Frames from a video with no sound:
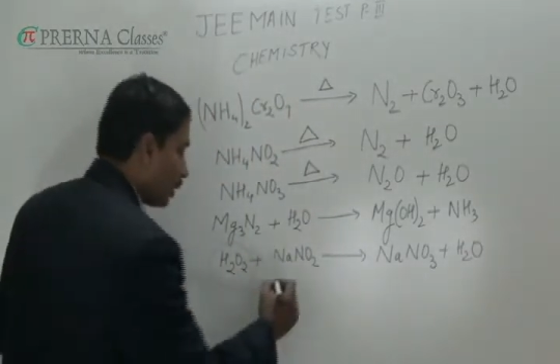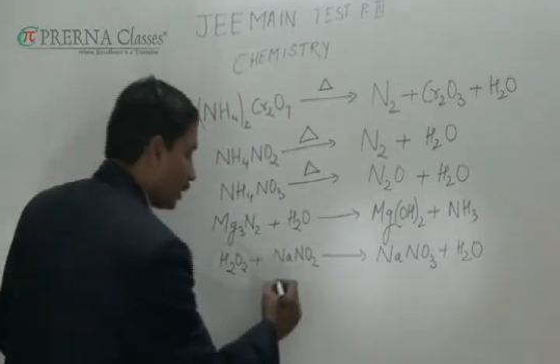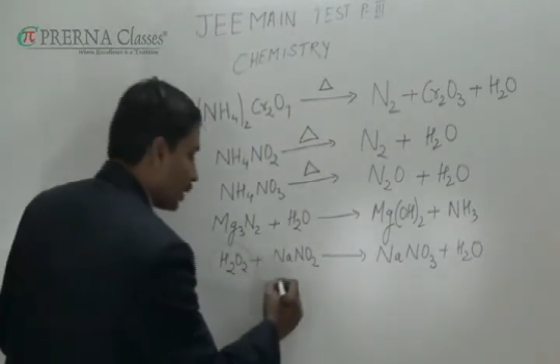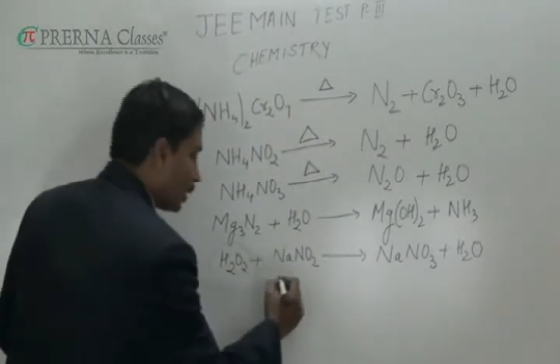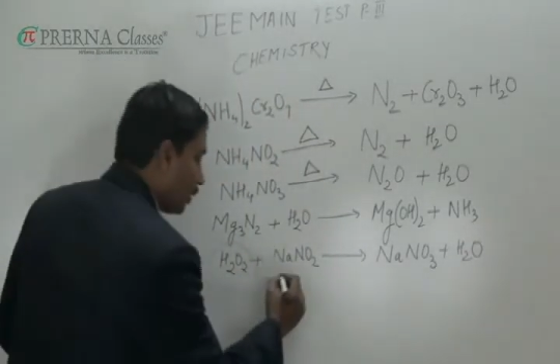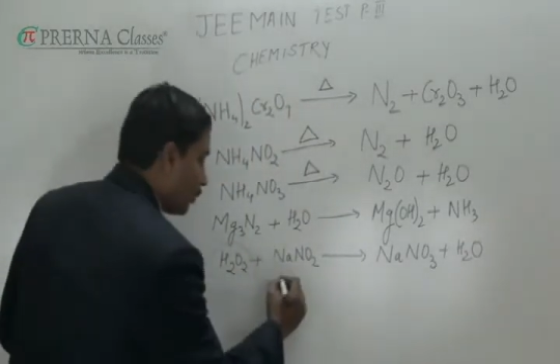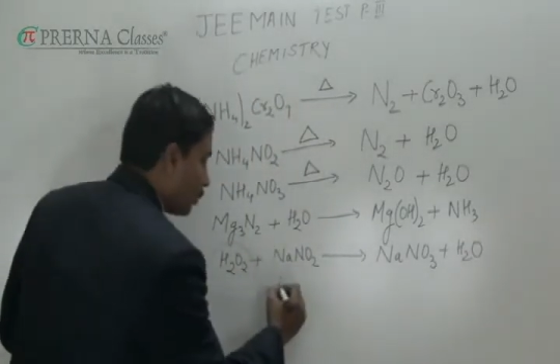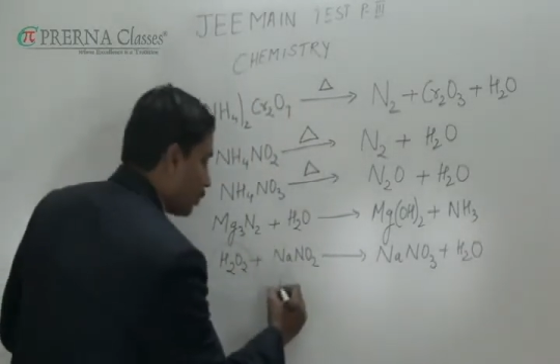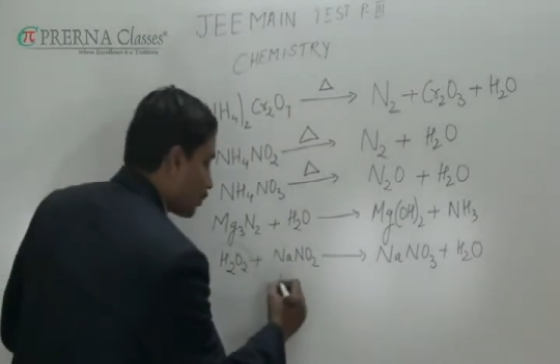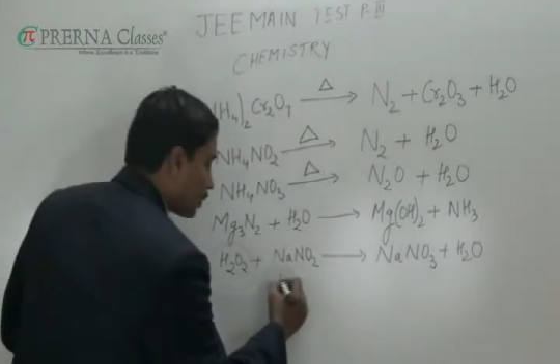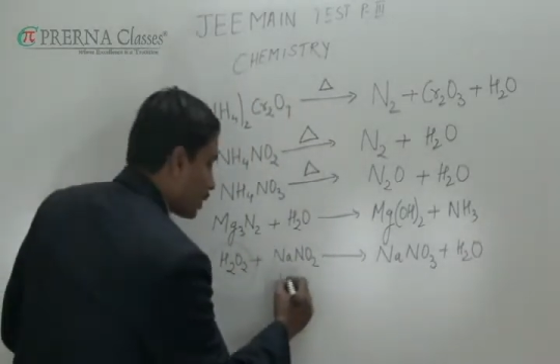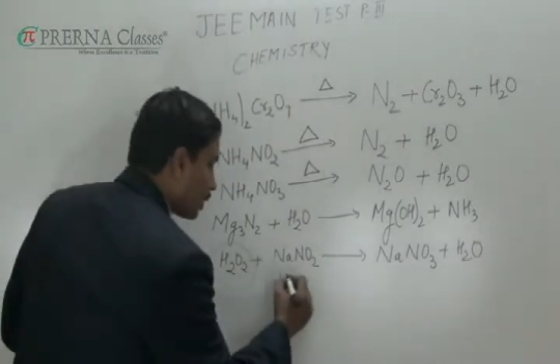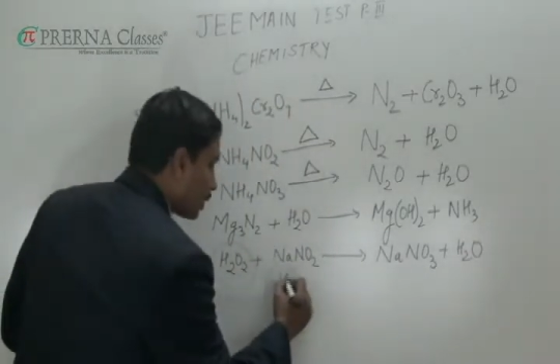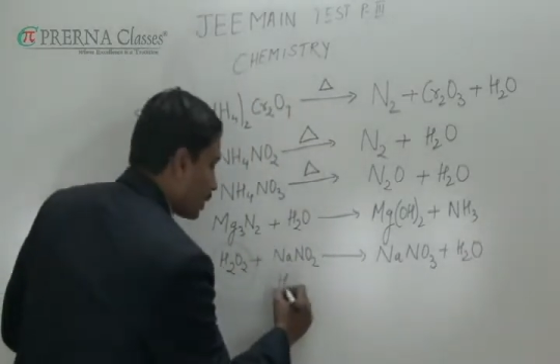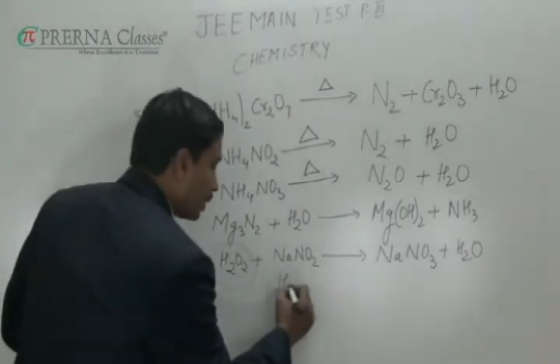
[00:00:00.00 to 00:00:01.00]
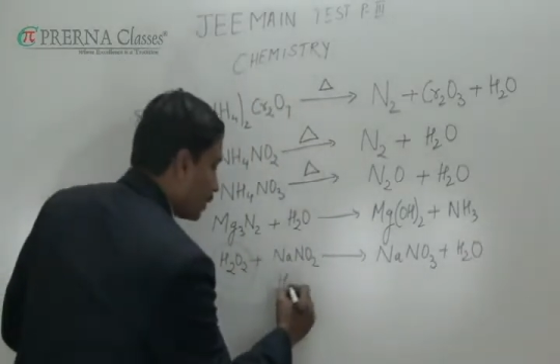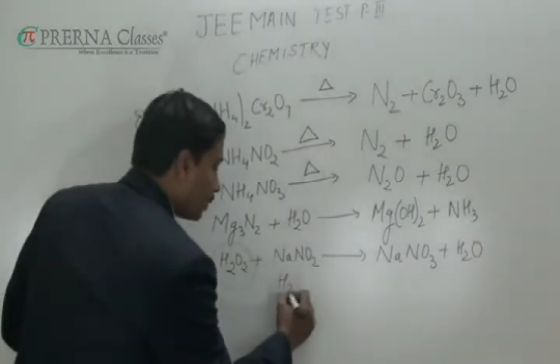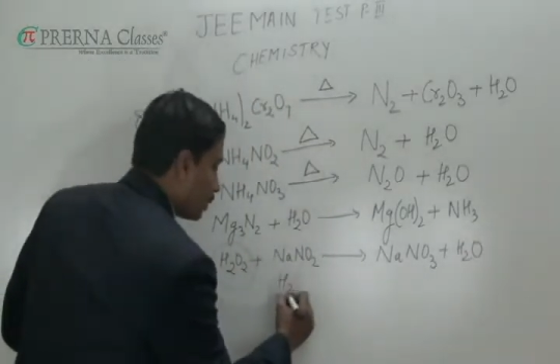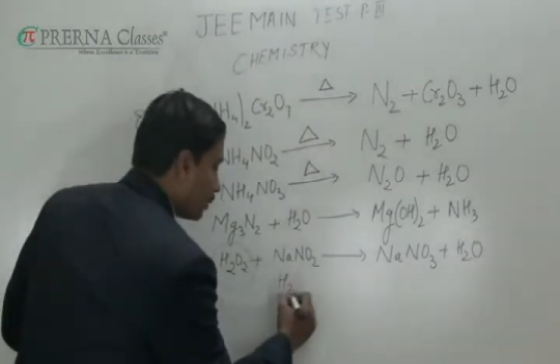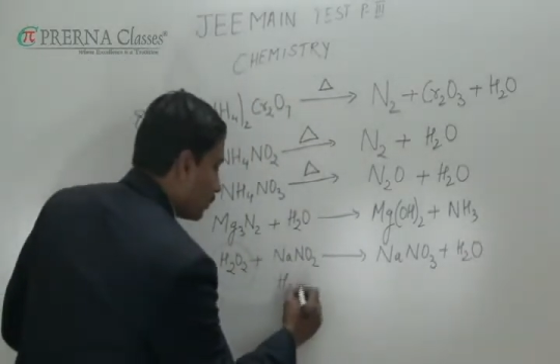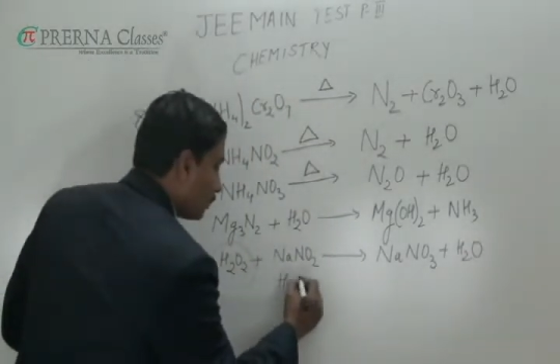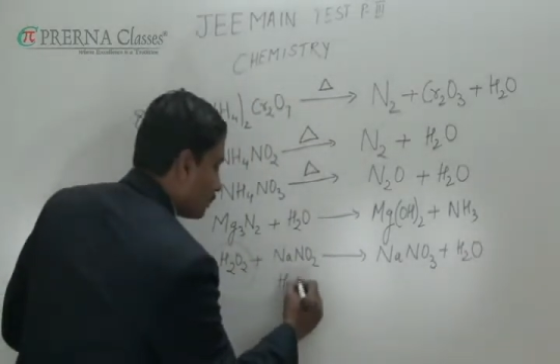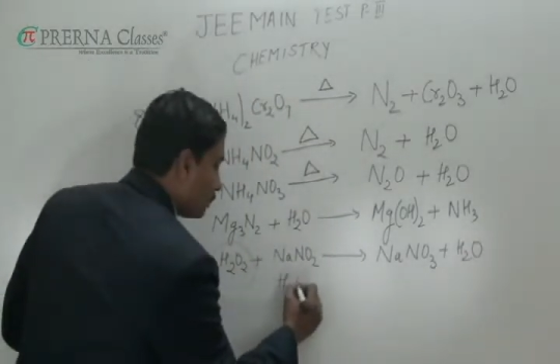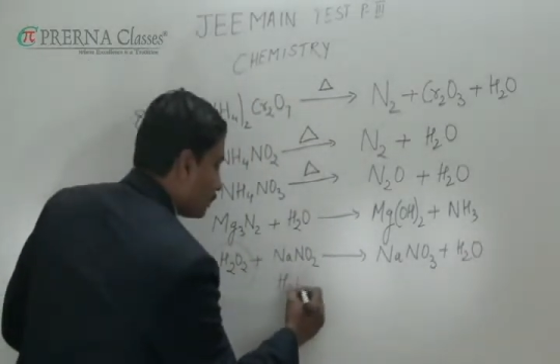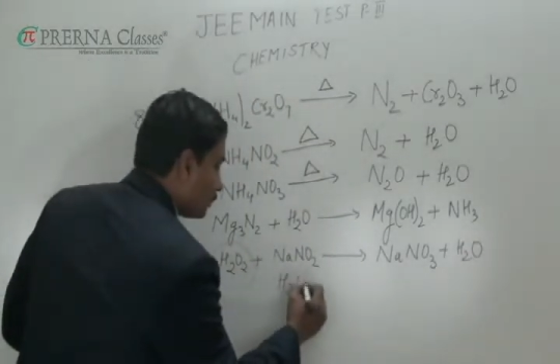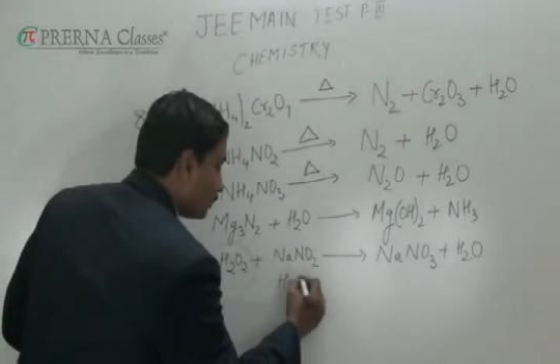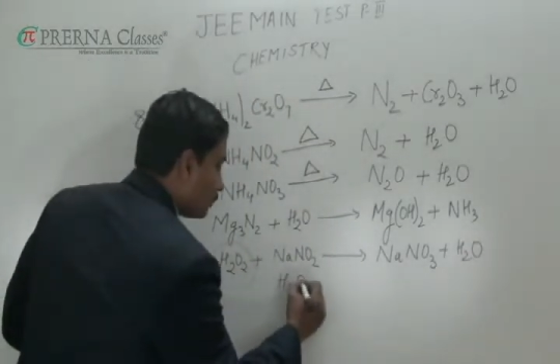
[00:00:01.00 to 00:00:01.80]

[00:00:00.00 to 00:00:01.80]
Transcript: decomposes into